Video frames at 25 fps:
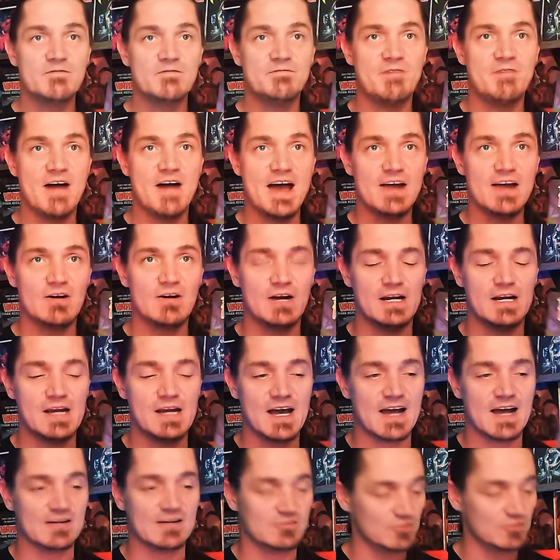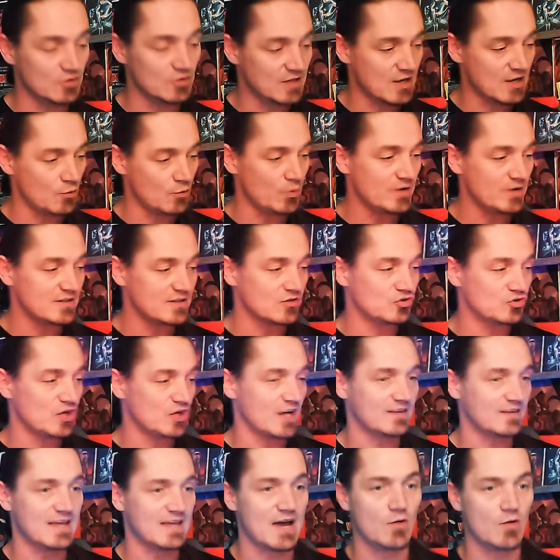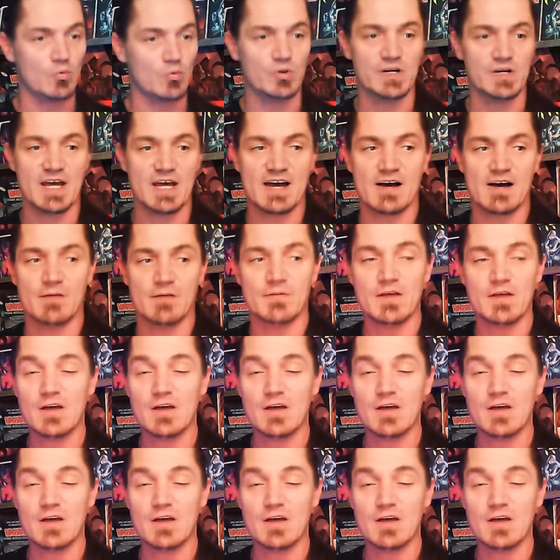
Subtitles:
Fire and Ice, dude. Can't wait to check that one out.